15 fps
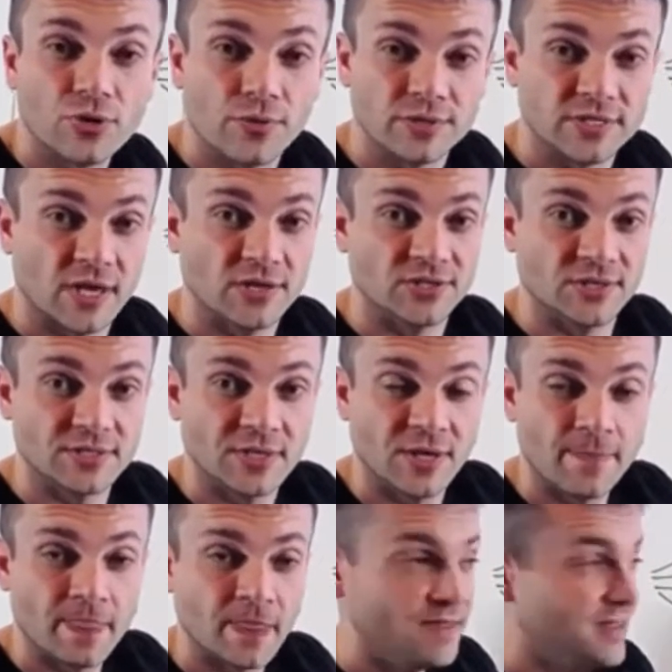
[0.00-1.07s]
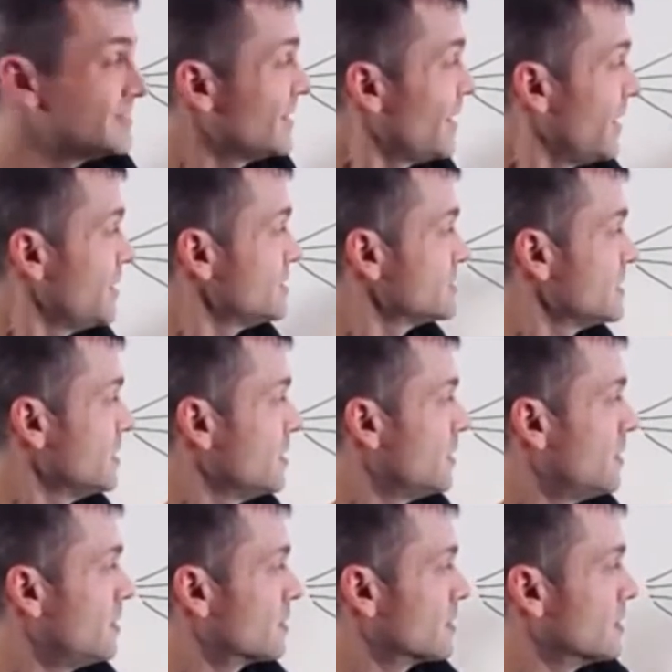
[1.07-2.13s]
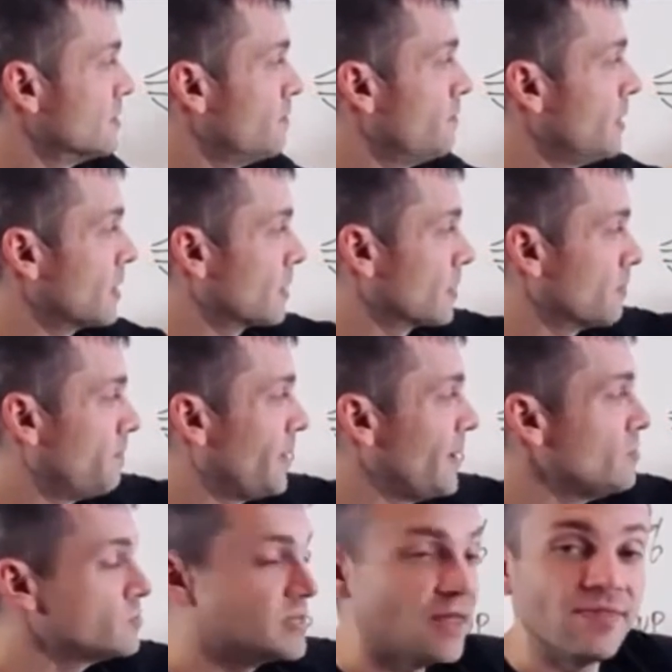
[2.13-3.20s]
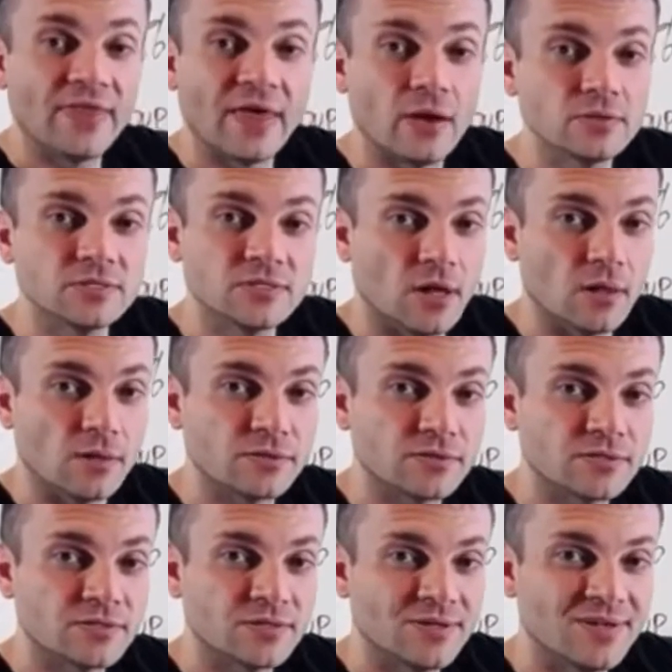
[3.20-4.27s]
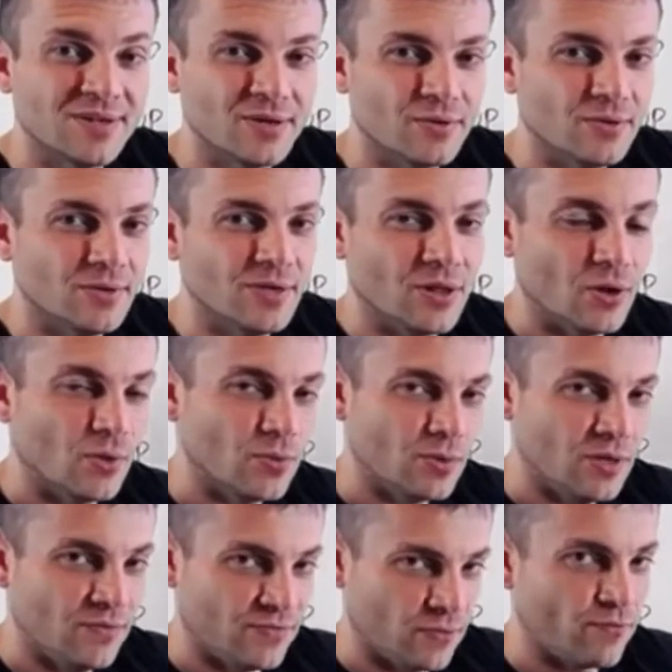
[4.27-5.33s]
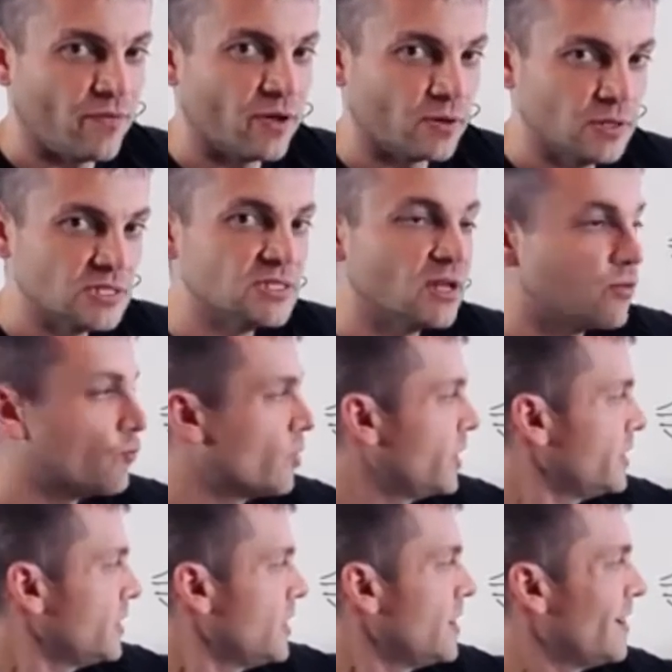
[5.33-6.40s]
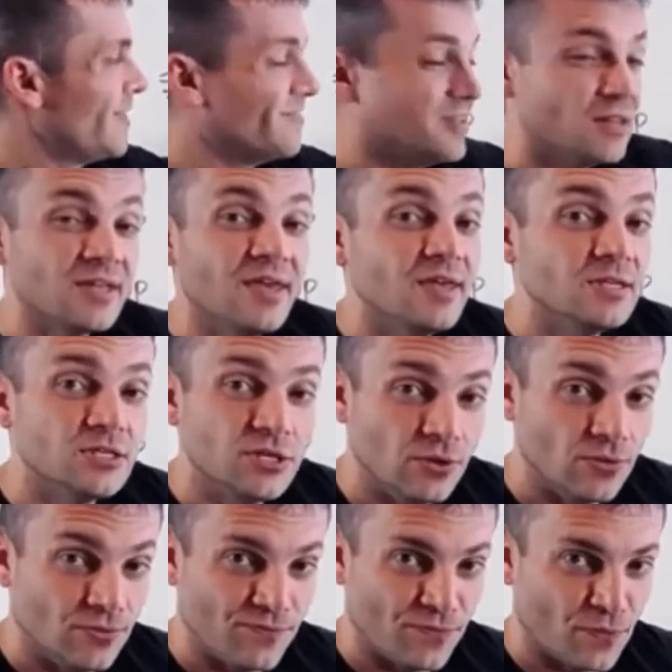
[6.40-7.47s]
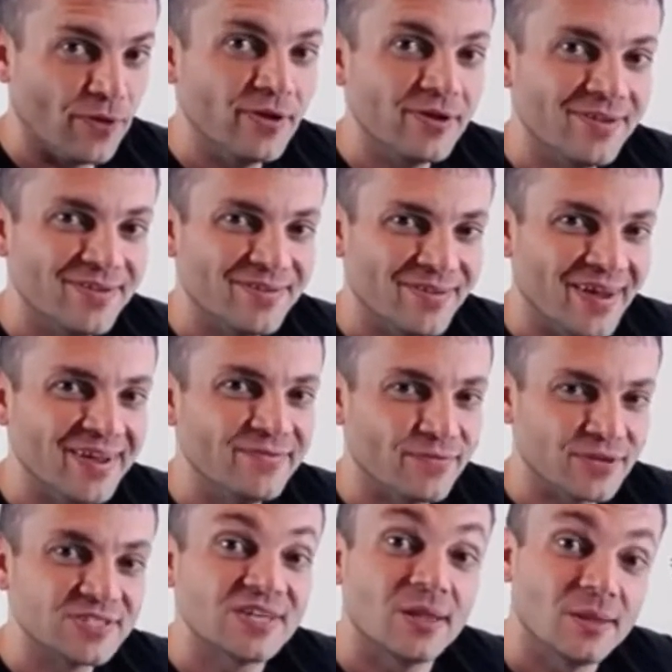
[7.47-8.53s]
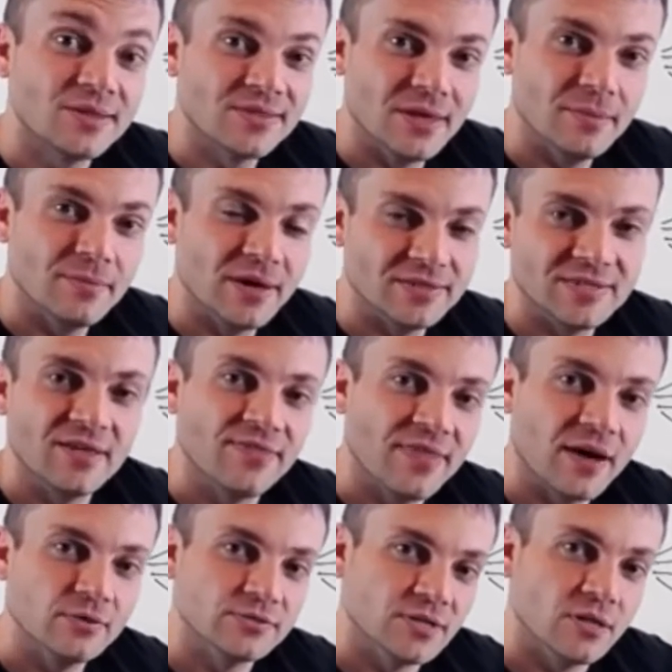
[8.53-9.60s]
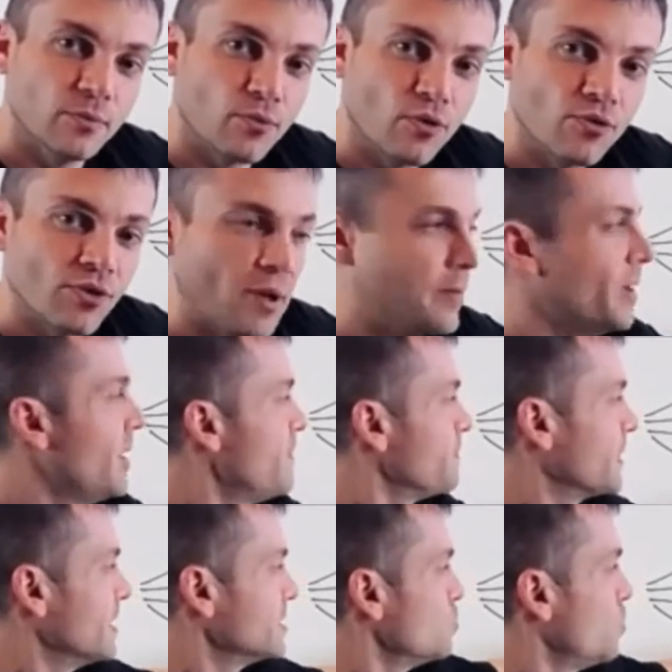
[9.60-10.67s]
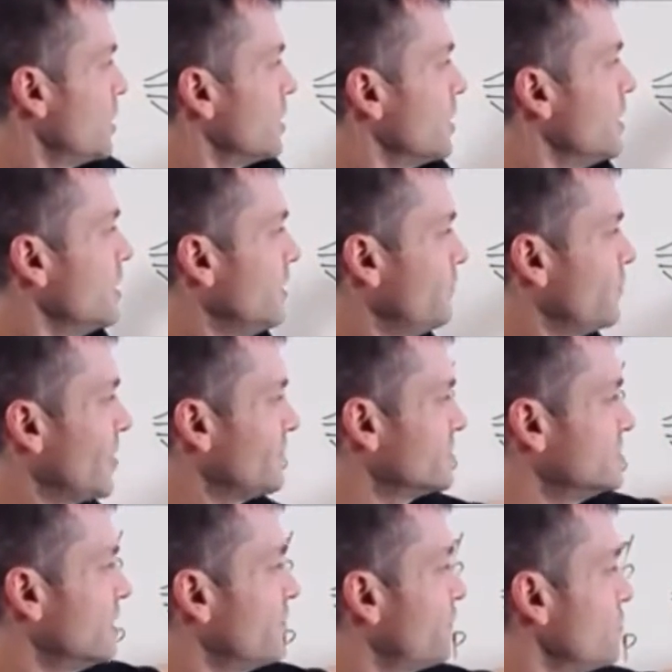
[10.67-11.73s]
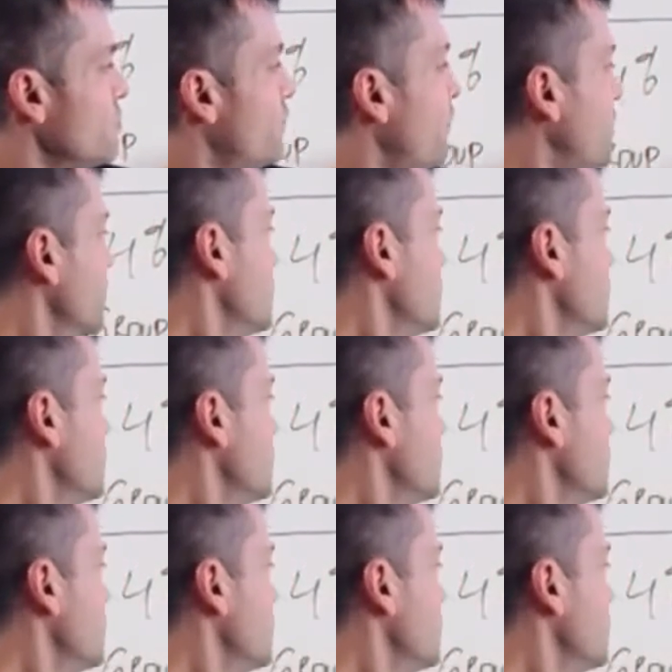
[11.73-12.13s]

insurance agents. These guys are gonna pay you $10,000, you know, if the funnel is done right, and they'll kiss you for it, right, for selling them a $10,000 program. Guess what? If you have a done-for-you